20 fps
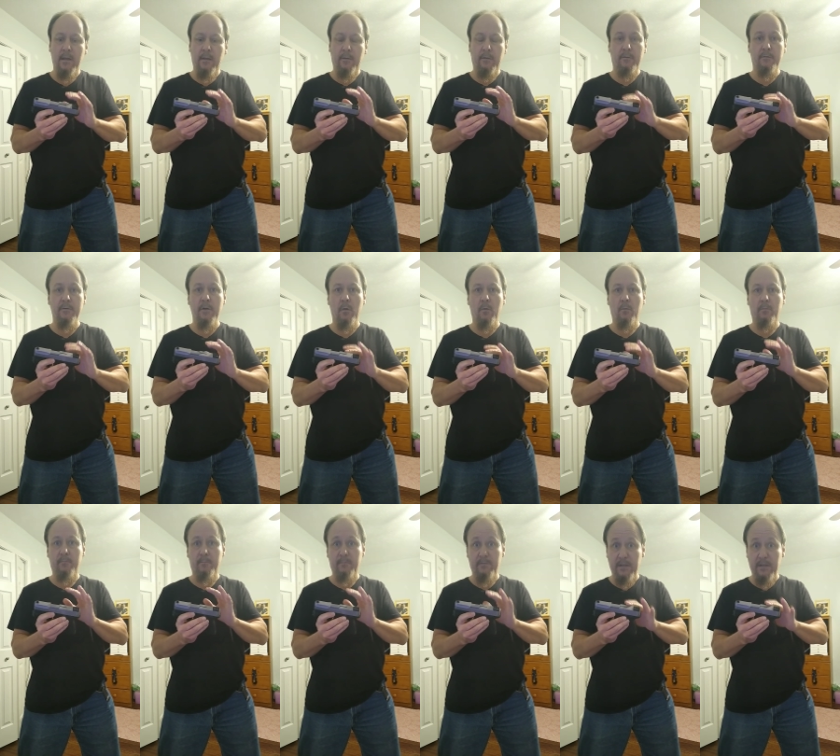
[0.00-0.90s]
there's
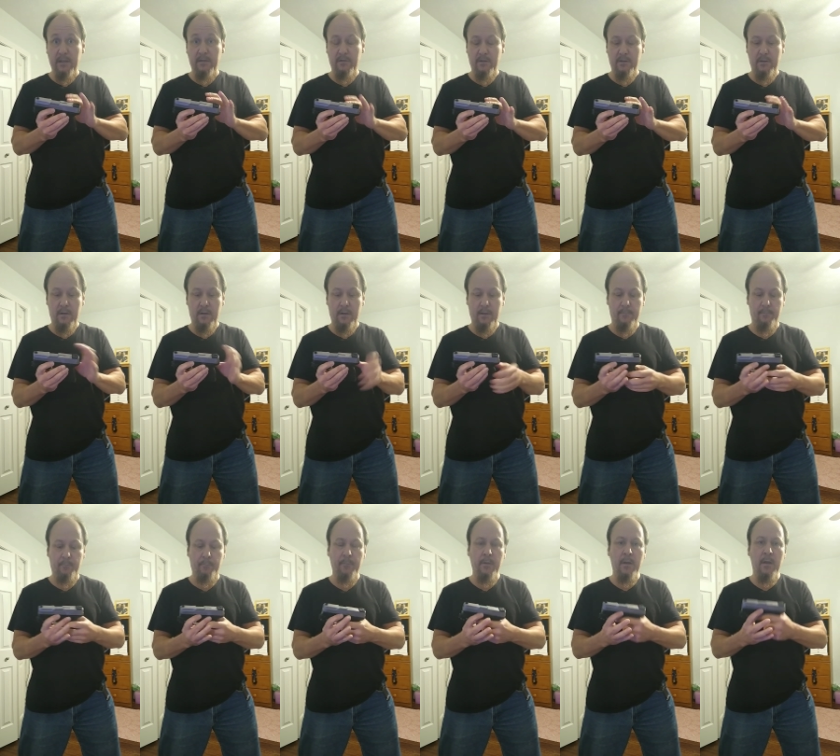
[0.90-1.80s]
no tension on it.
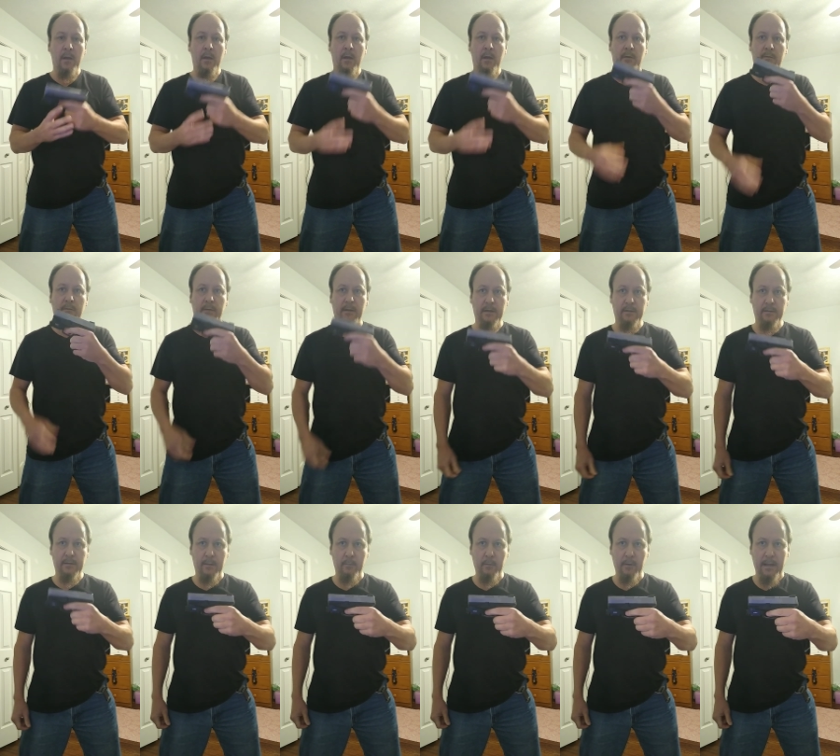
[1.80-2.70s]
So in a
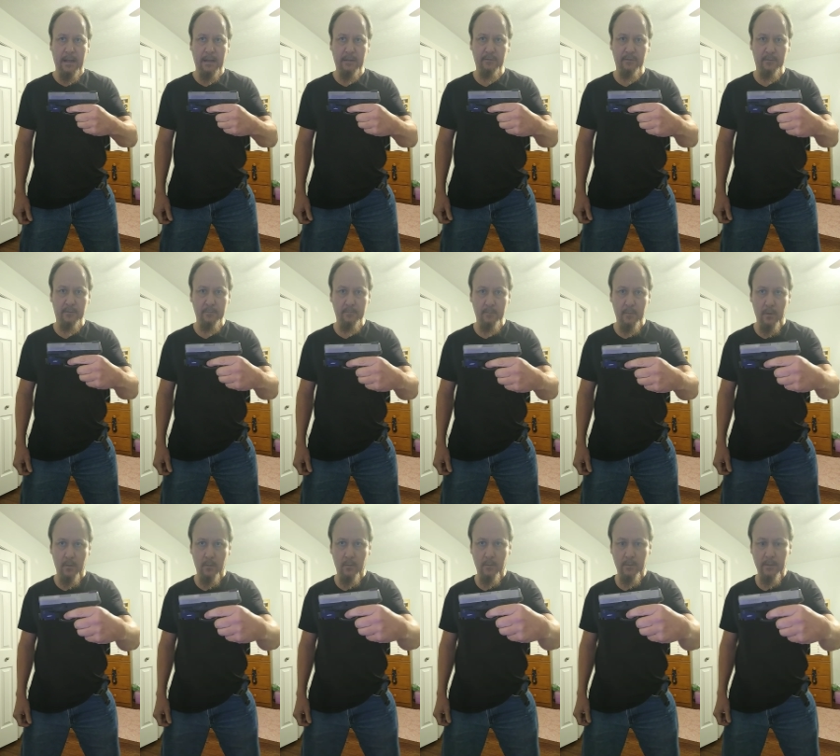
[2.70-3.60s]
double action
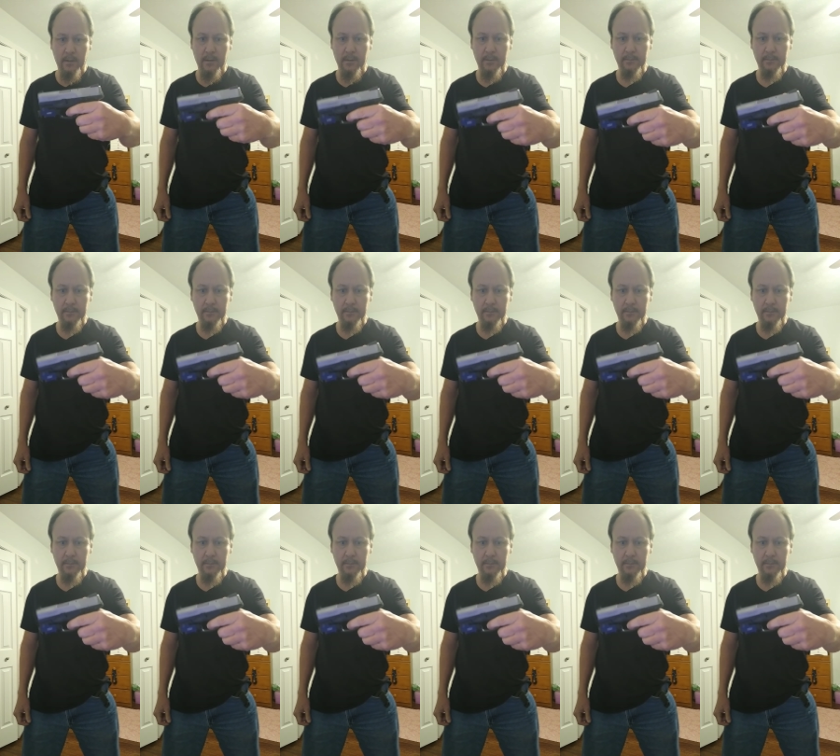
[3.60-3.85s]
mode,